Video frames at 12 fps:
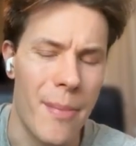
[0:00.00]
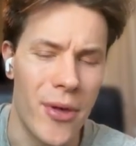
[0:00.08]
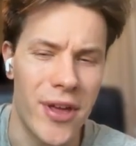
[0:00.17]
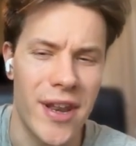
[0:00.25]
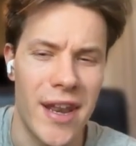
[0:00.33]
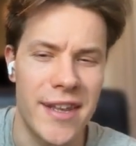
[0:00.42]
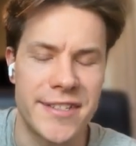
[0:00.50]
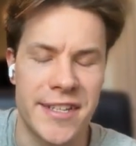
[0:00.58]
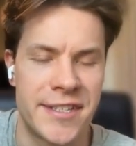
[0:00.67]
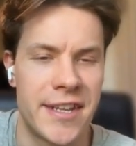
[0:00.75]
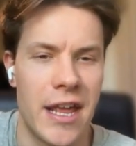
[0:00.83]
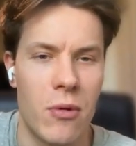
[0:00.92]
I'm looking at a
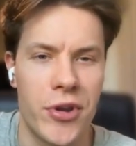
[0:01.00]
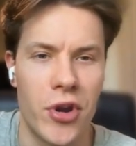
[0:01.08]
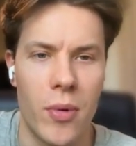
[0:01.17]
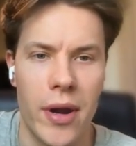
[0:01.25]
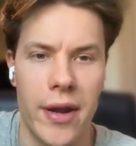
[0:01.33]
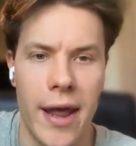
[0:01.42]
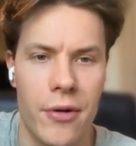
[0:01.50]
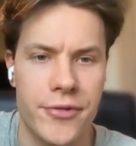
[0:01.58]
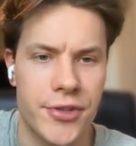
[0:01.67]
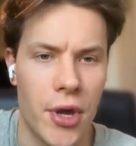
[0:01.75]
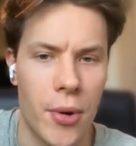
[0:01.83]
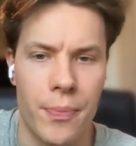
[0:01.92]
60-day window right
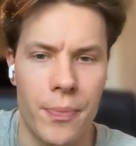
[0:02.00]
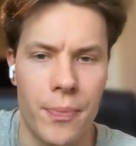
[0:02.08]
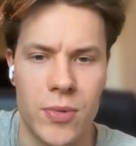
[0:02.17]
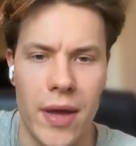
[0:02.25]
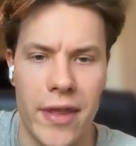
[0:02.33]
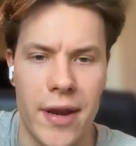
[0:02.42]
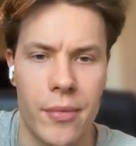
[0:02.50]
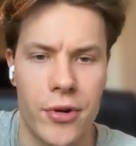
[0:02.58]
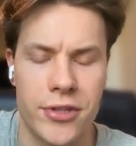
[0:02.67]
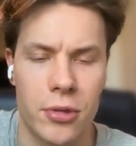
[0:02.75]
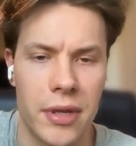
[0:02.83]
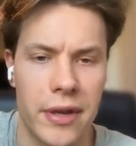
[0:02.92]
now, so that's why that
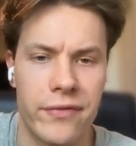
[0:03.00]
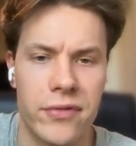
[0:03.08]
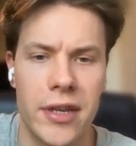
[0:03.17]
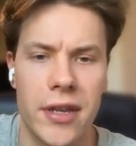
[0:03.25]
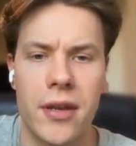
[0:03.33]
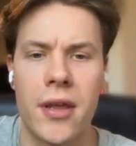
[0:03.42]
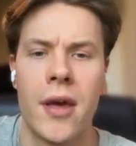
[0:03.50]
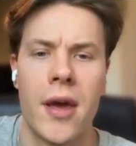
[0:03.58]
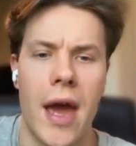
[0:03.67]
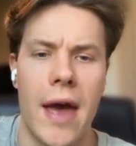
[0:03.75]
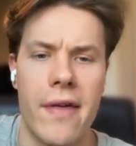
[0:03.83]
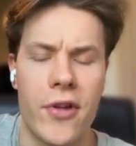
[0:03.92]
number is a little bit inflated.
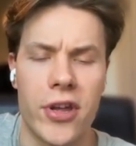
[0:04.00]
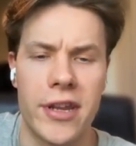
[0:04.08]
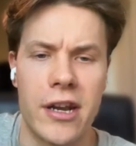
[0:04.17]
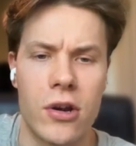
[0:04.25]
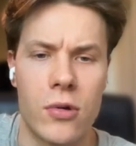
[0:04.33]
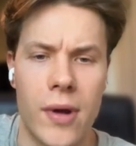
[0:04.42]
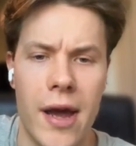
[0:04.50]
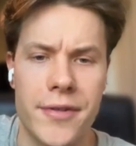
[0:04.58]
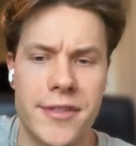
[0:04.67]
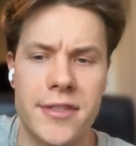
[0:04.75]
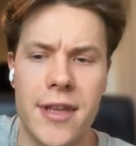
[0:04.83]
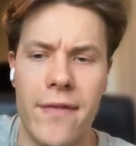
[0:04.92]
And then they're getting
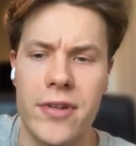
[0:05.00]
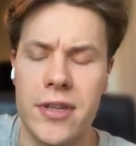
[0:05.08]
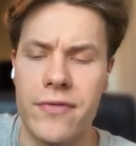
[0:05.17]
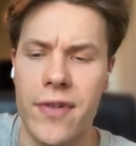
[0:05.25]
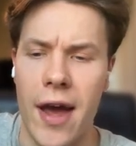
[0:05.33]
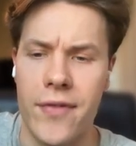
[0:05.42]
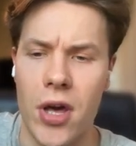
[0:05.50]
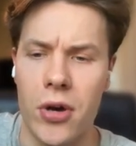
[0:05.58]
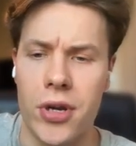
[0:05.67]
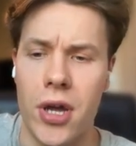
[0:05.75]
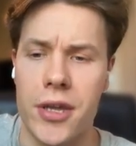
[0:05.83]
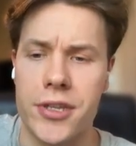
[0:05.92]
around
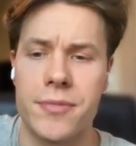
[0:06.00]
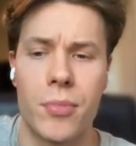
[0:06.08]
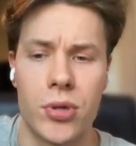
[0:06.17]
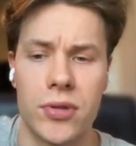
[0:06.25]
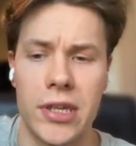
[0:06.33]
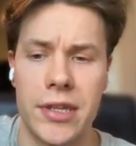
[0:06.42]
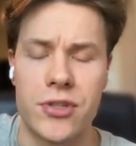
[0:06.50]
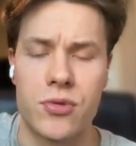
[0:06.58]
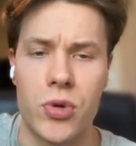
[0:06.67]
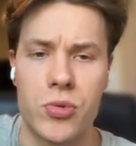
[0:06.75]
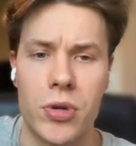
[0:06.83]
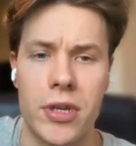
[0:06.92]
$75 cost per
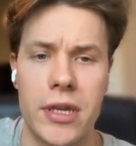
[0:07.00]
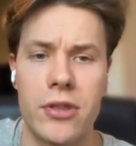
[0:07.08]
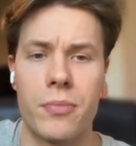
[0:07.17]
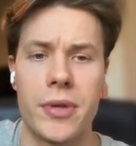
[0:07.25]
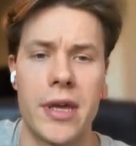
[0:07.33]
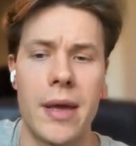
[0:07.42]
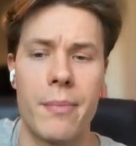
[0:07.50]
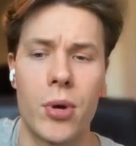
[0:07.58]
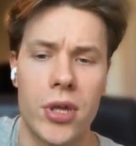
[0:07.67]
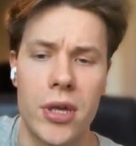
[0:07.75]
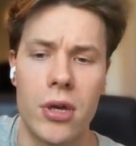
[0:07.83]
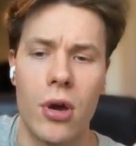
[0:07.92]
leads, which would either be a
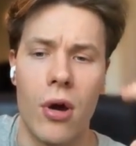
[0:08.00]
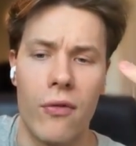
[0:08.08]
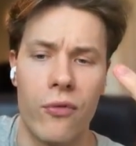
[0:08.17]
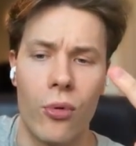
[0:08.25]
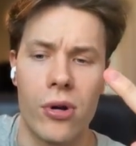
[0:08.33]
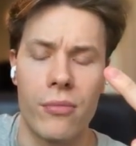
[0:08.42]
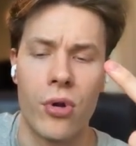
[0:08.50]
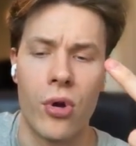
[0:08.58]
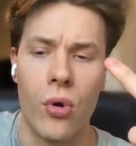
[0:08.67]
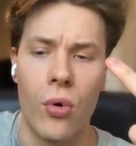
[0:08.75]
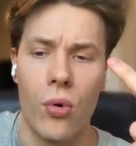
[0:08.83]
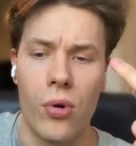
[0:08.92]
booking, a form,
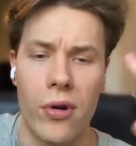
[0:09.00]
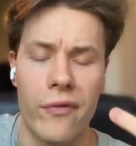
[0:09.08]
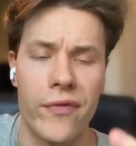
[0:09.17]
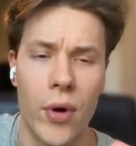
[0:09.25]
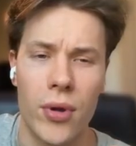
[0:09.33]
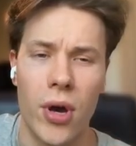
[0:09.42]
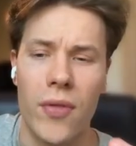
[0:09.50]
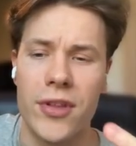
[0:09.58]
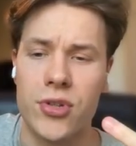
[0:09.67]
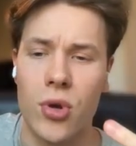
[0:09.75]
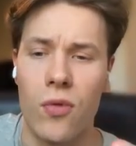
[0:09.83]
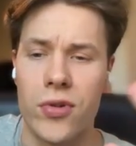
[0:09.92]
or a phone call
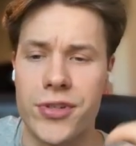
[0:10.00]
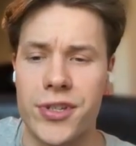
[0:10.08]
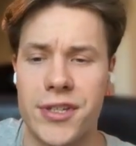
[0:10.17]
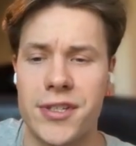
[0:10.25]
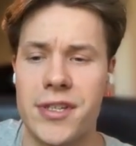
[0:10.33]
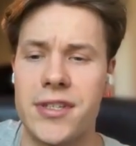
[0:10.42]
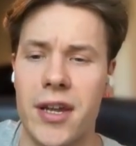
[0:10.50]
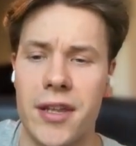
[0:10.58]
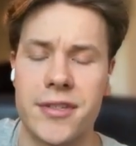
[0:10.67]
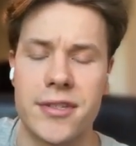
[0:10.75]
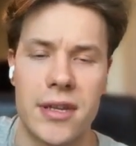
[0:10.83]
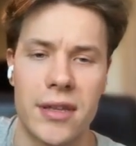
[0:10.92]
that's over 60
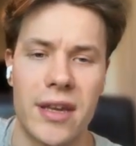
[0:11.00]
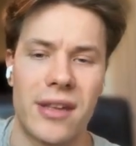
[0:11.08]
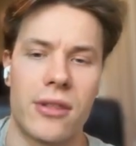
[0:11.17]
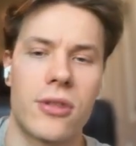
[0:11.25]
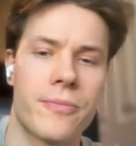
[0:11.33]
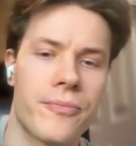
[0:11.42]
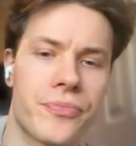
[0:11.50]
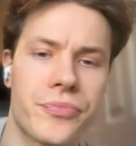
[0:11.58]
seconds in length.